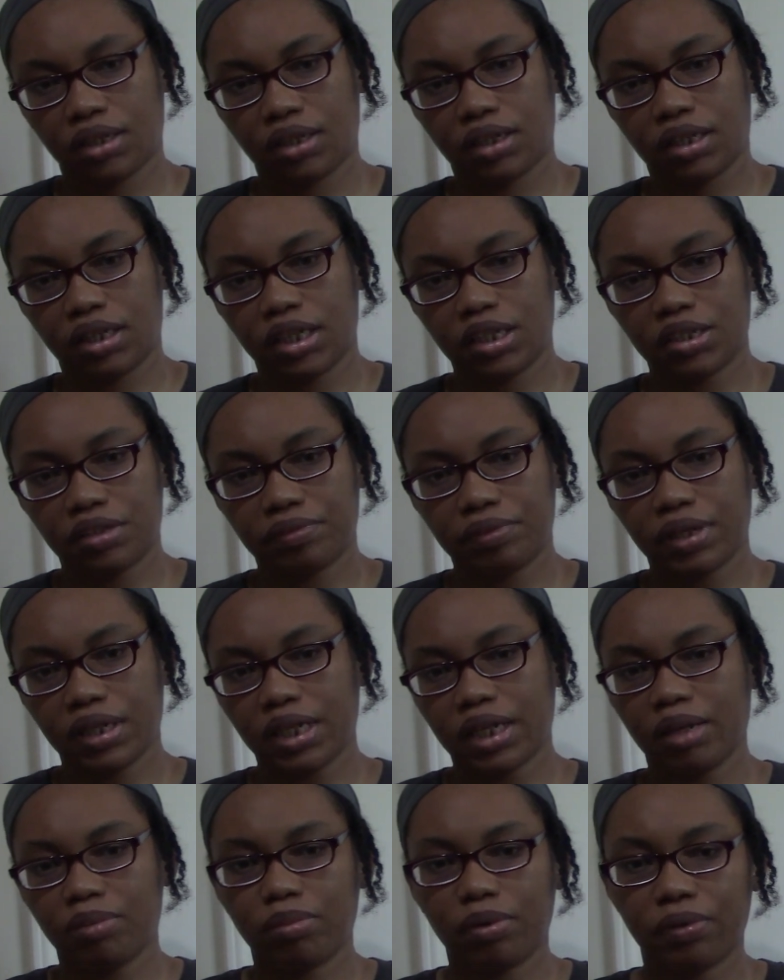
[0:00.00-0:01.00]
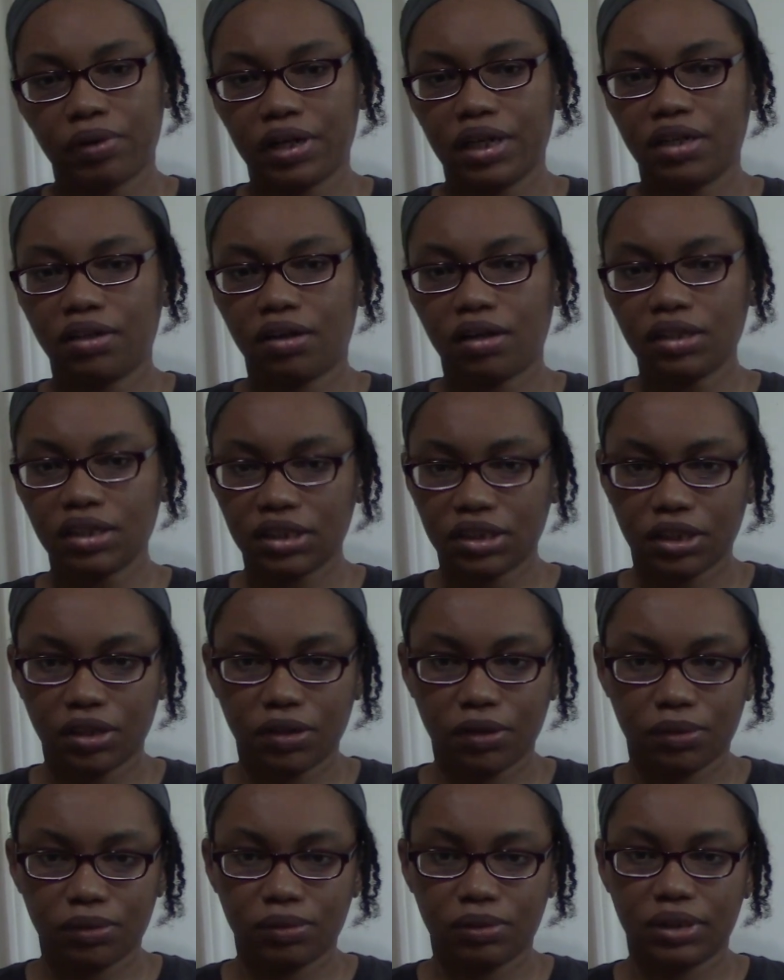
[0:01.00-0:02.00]
it's really important
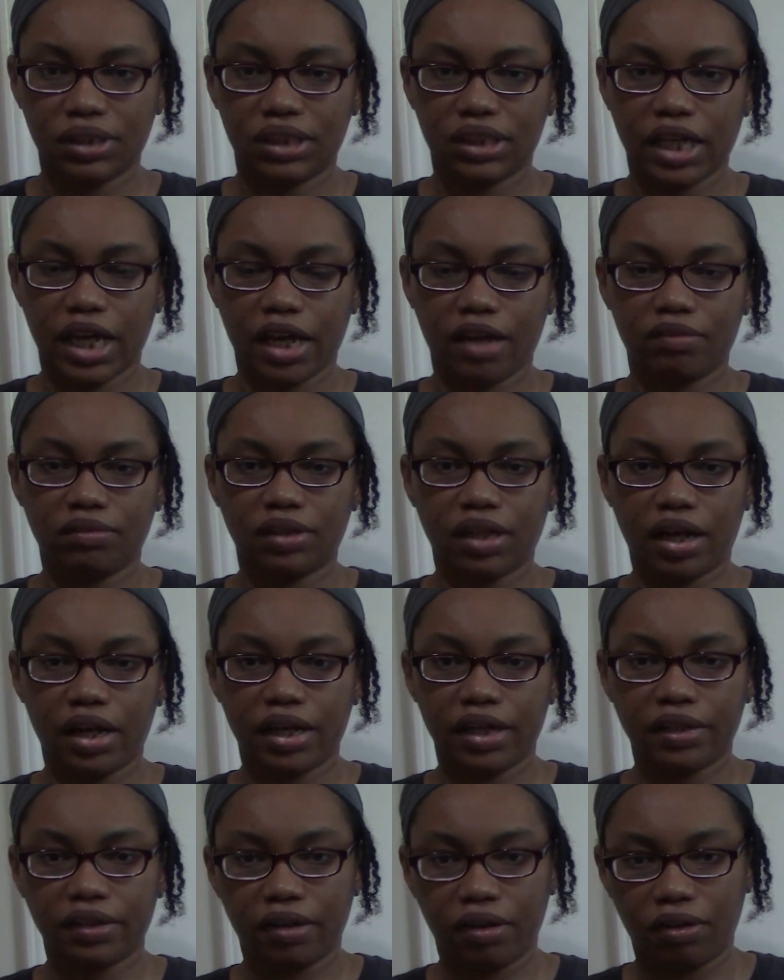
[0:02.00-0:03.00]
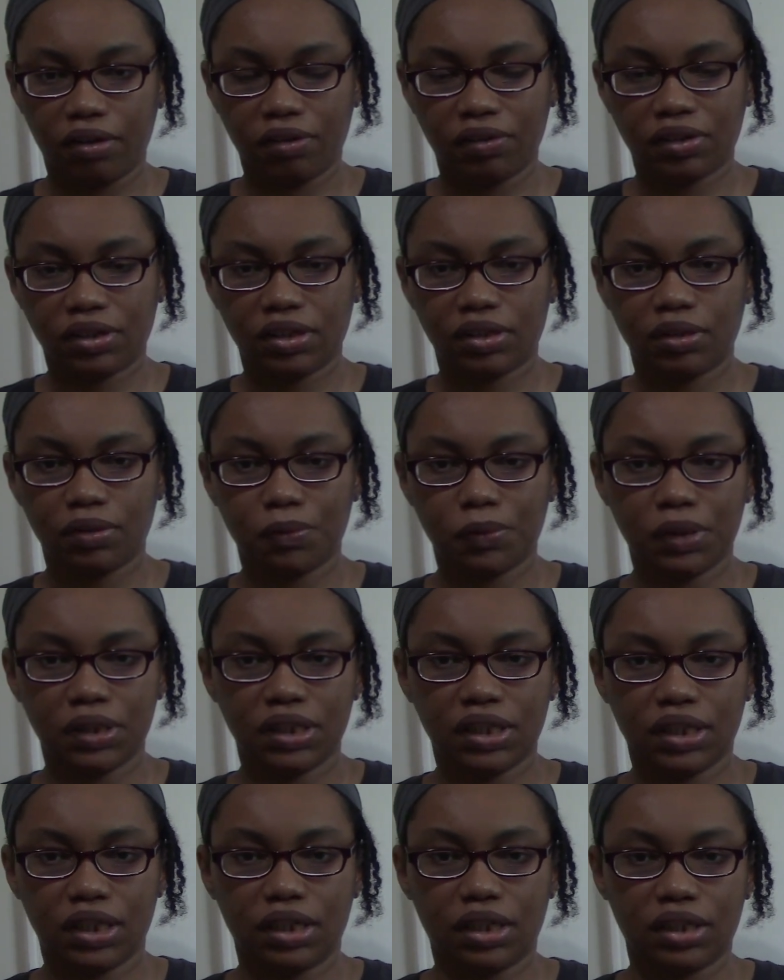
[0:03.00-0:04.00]
also to have dialogue
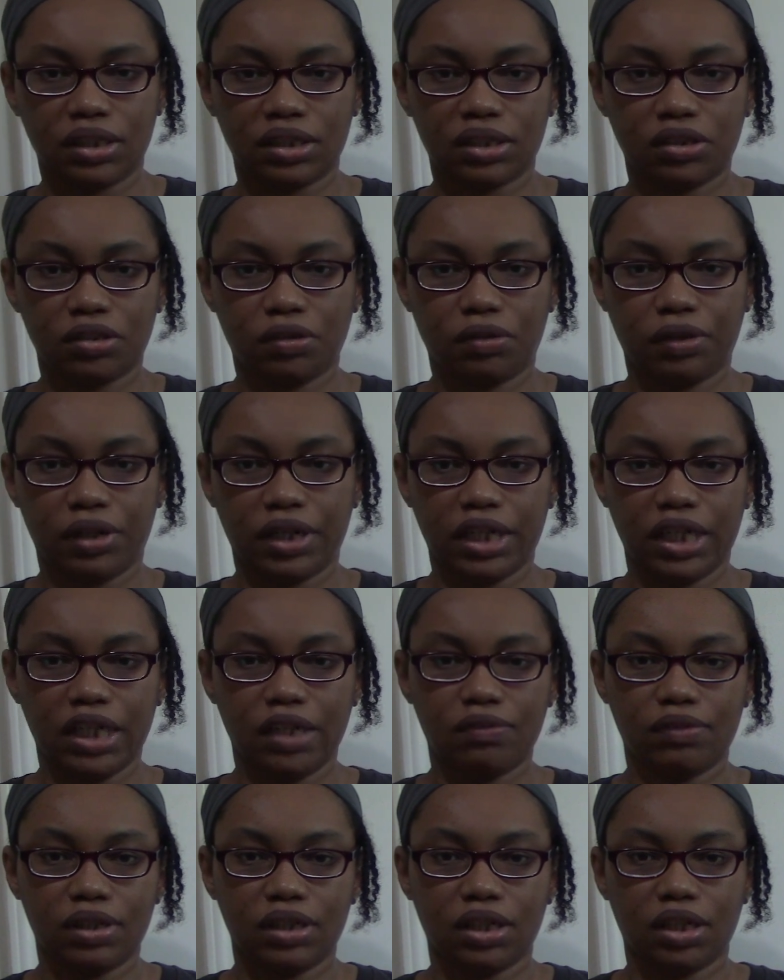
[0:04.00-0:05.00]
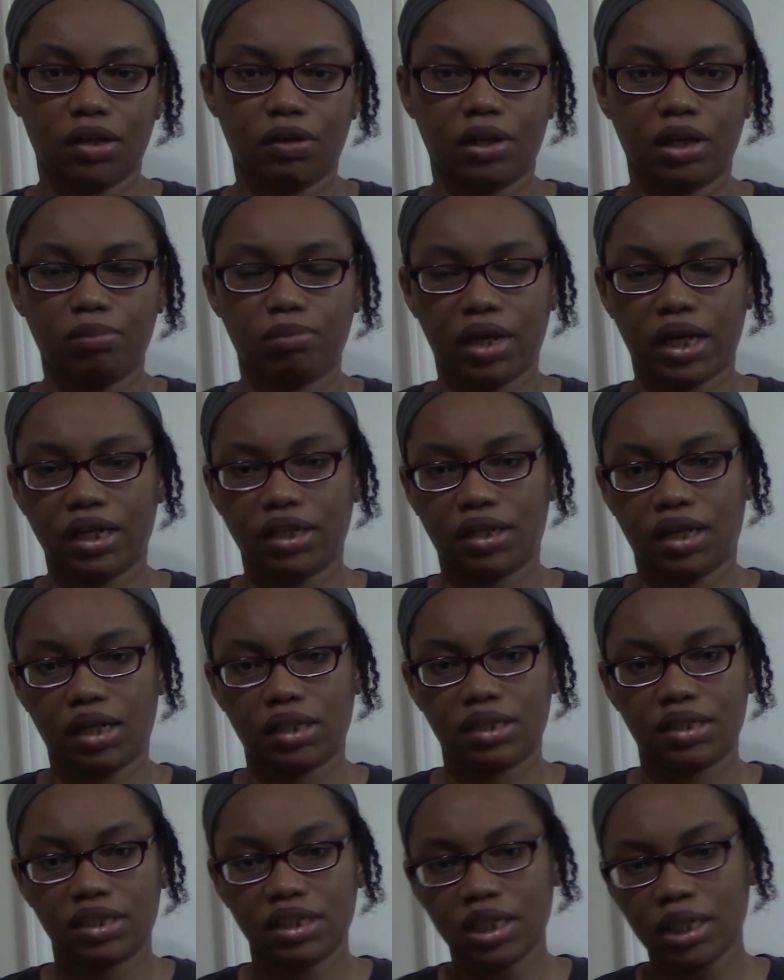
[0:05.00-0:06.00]
within a story, even though it might not
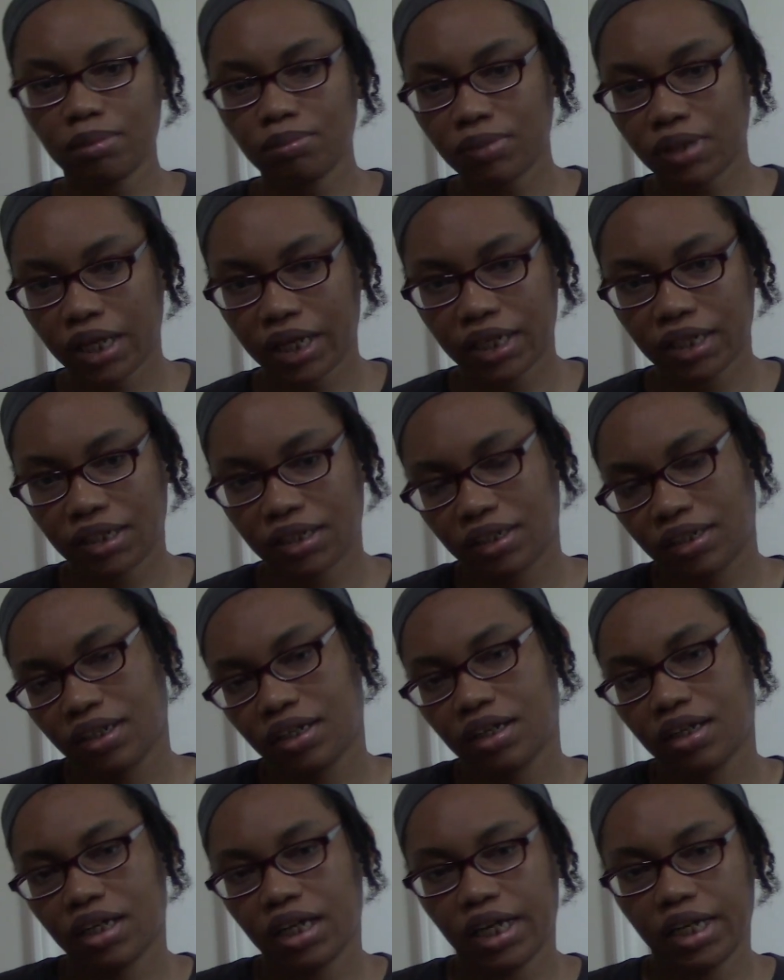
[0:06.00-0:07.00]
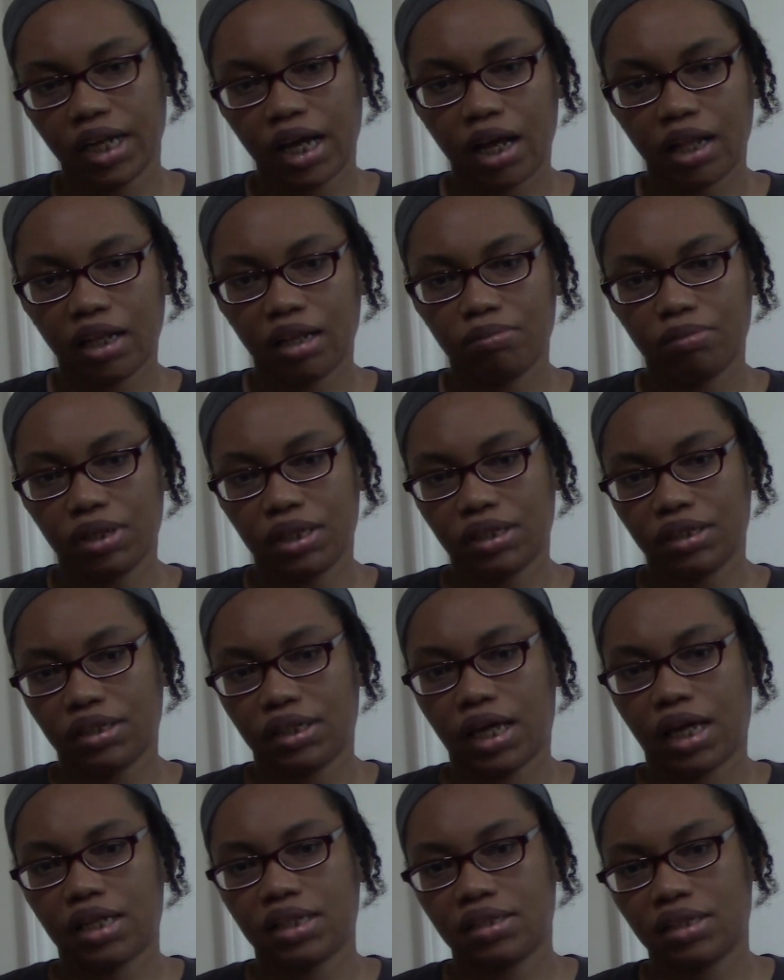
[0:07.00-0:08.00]
seem like an element
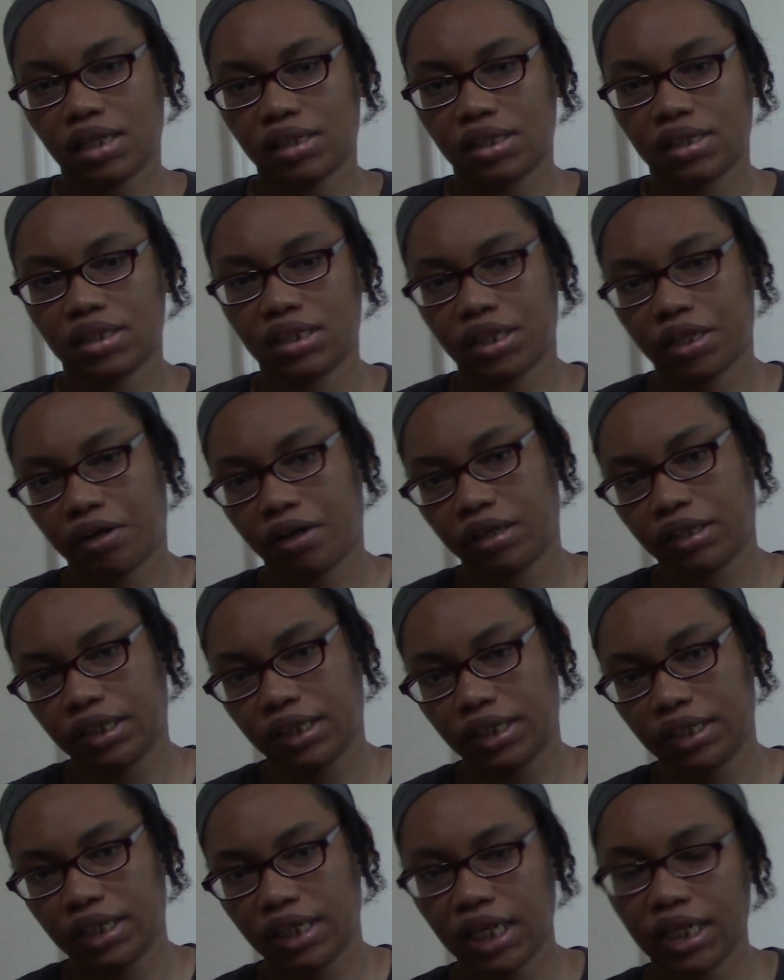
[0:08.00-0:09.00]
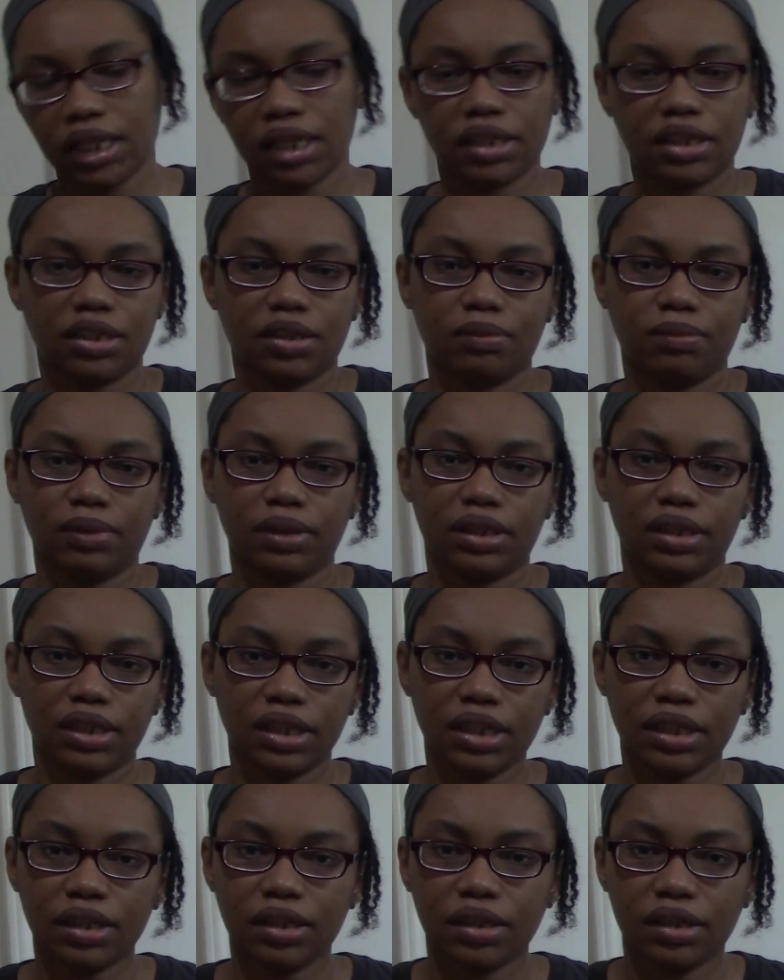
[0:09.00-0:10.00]
that is necessarily needed
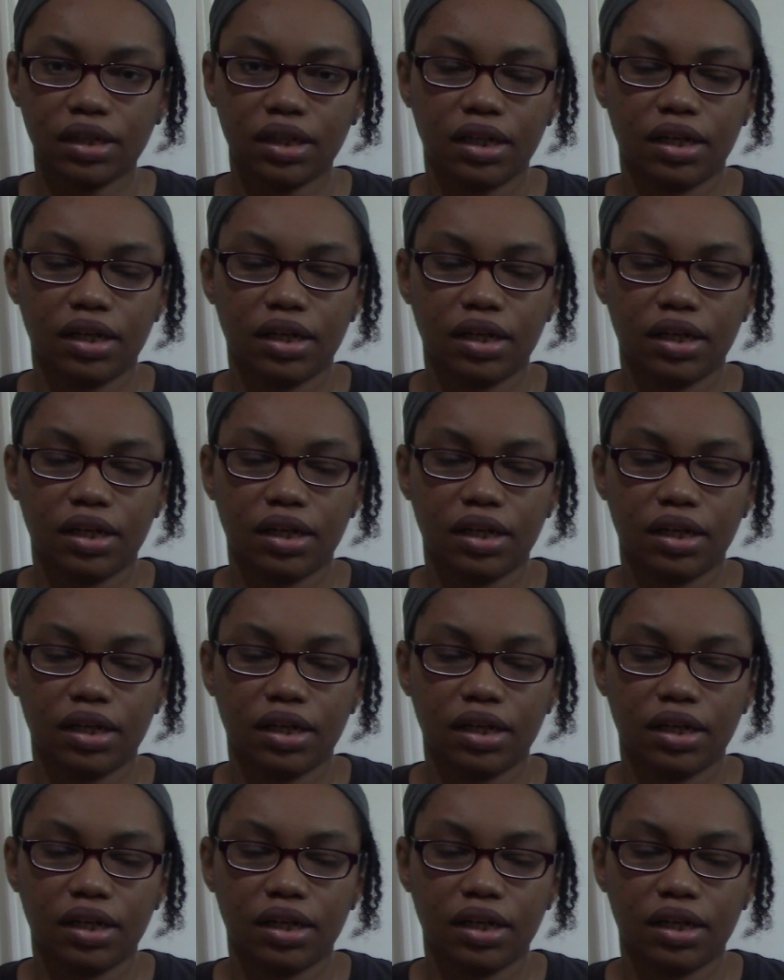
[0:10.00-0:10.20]
within